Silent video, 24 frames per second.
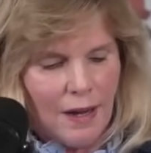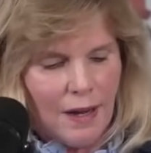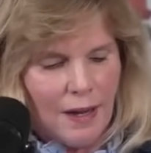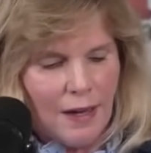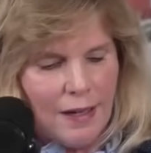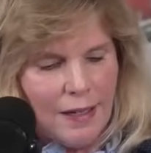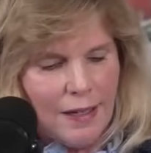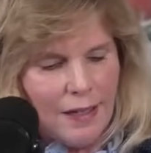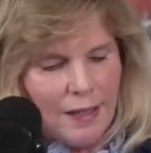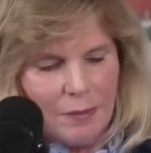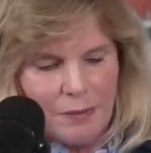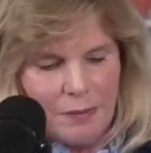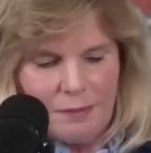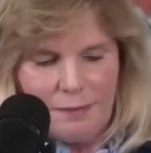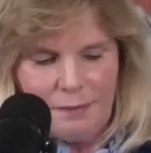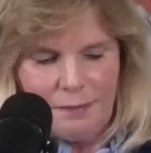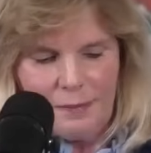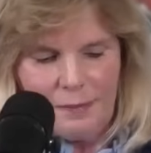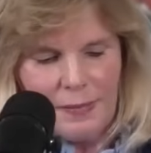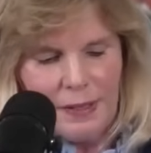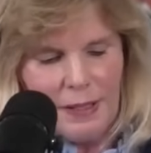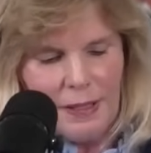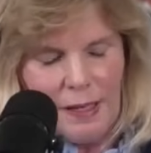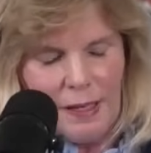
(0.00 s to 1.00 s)

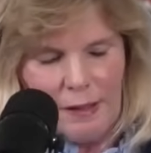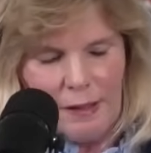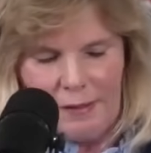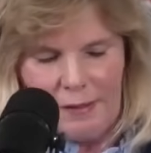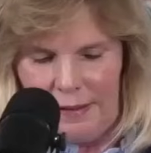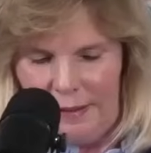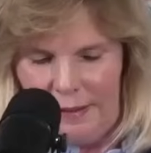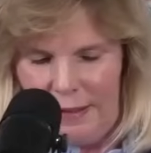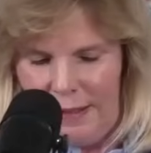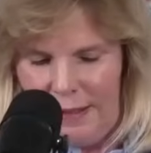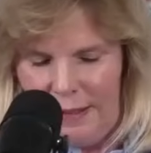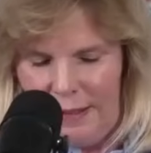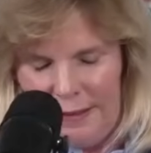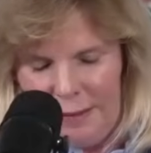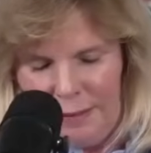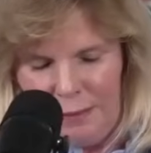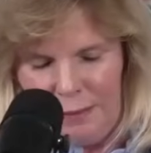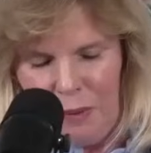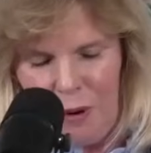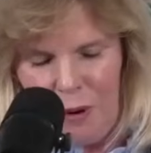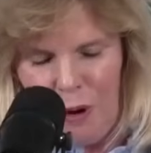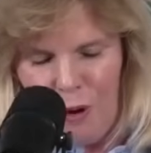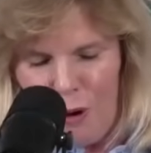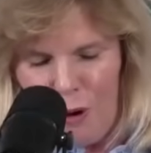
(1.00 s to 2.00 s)

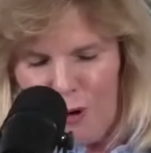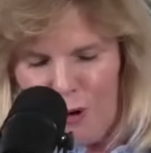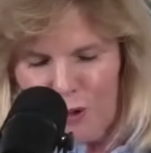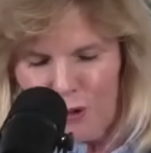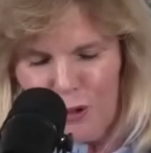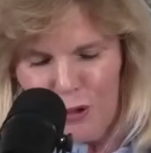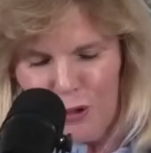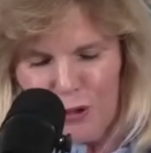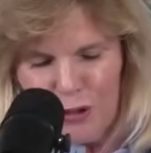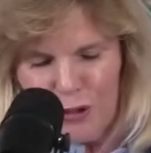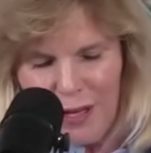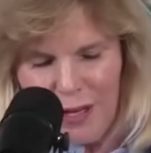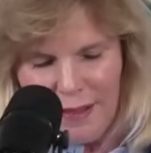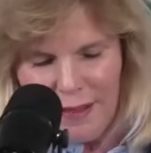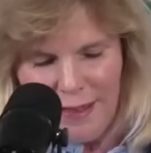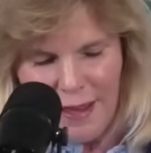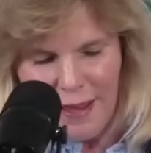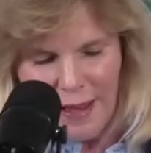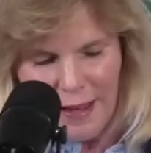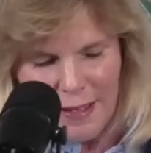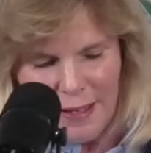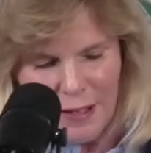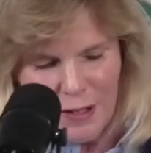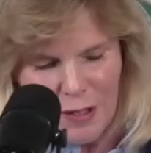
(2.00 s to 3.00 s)
Paul also said
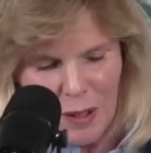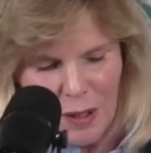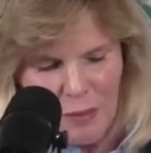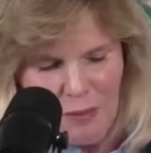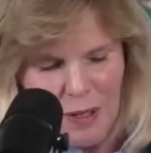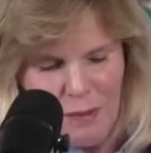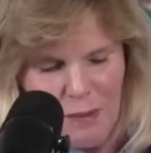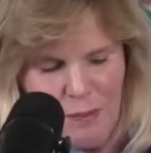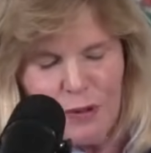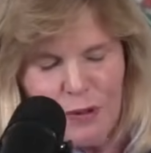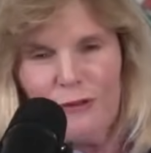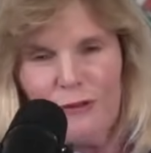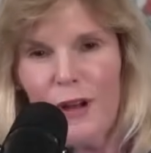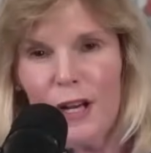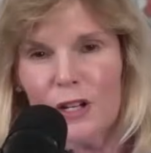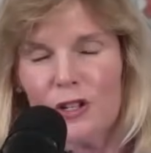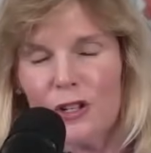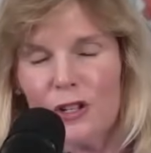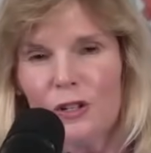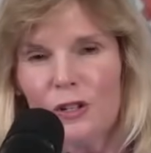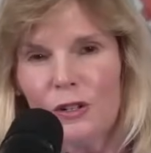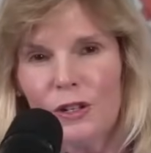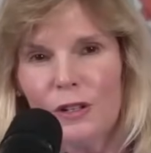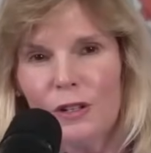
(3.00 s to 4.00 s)
that be
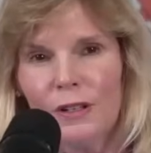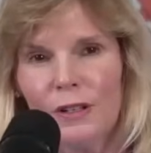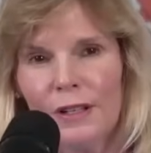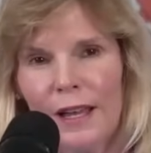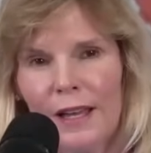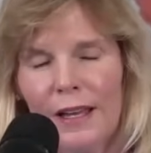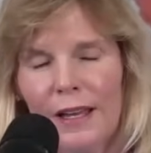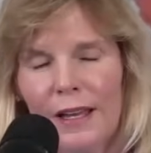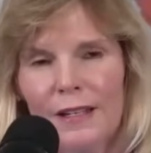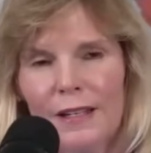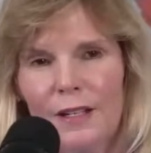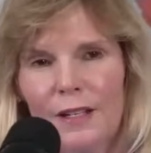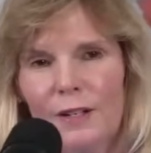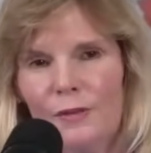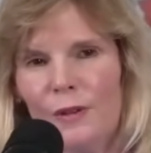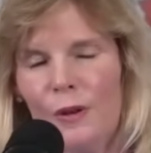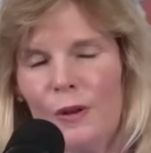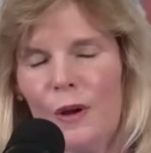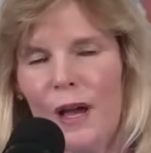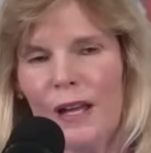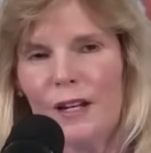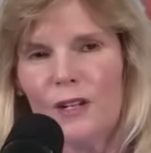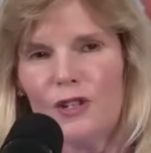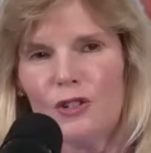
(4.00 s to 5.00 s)
professional, and if
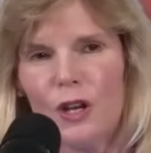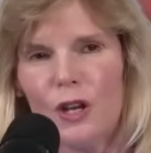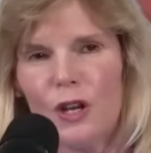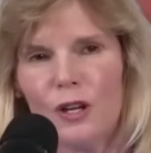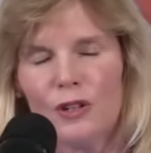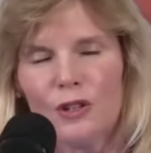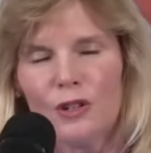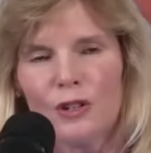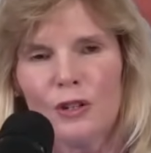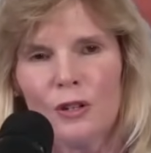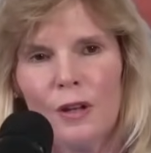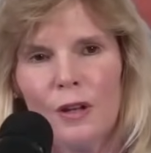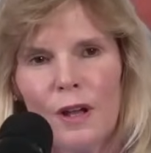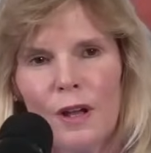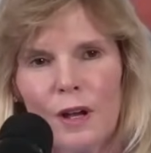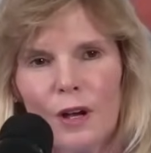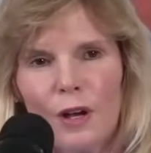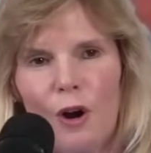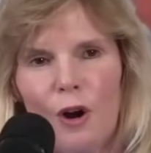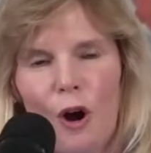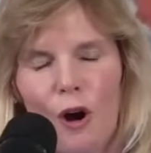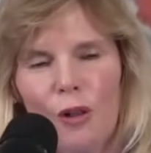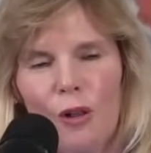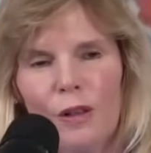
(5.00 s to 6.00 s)
you had a judge
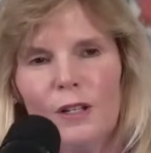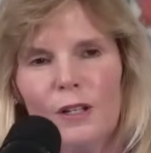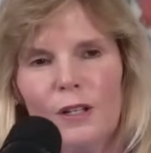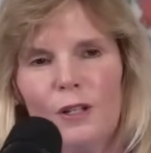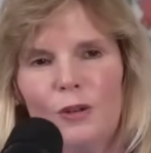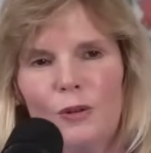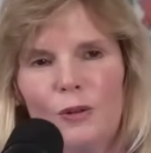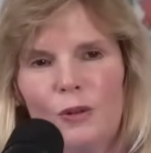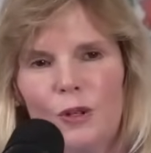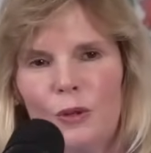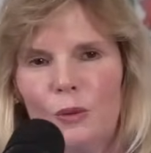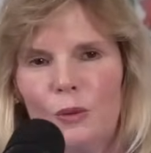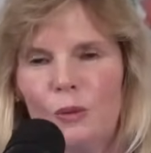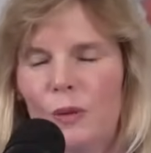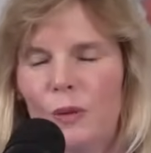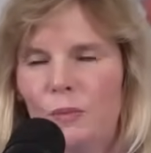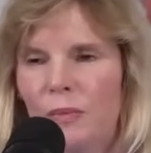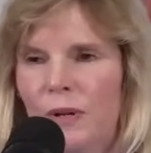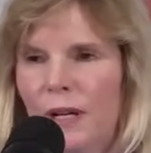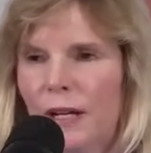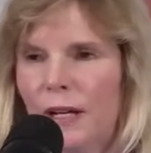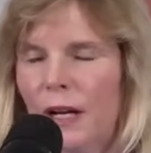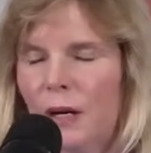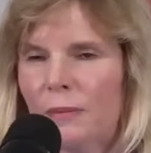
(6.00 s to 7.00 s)
calling you, you would
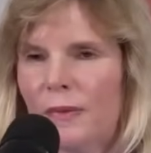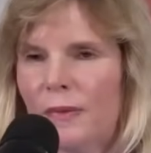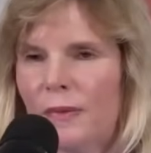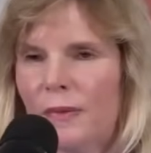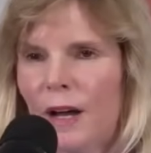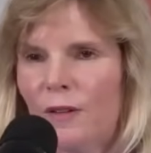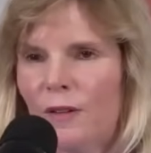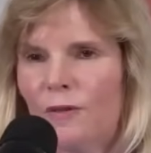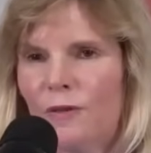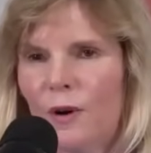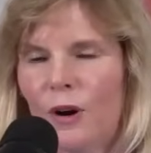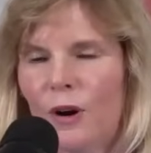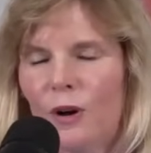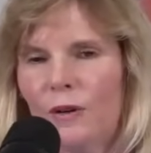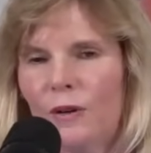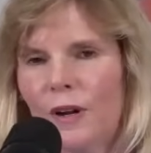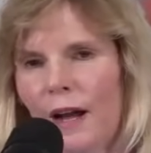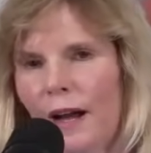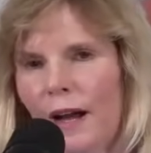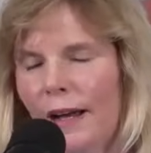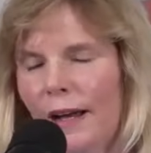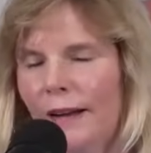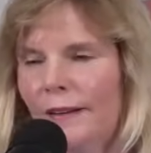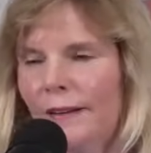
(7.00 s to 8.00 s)
pick up that
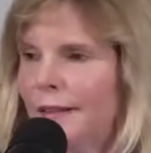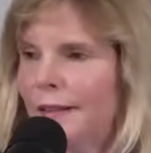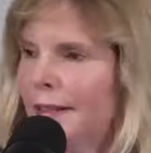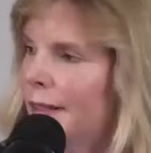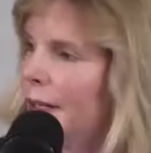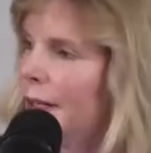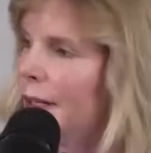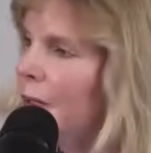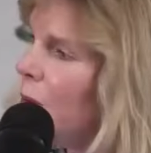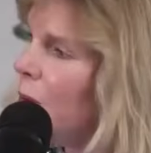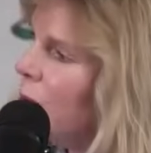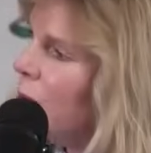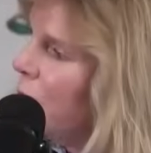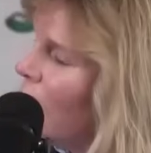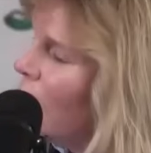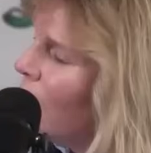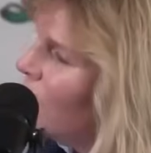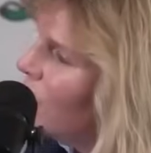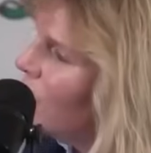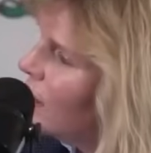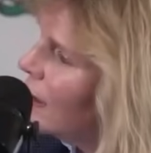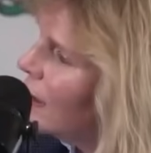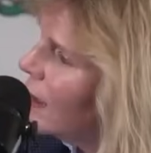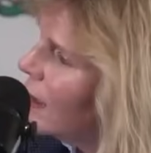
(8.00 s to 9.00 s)
phone. I don't know,
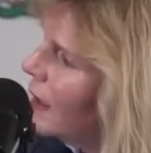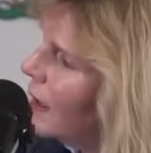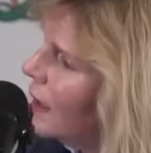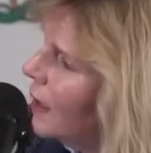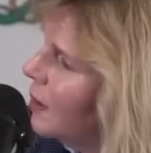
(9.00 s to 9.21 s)
Paul.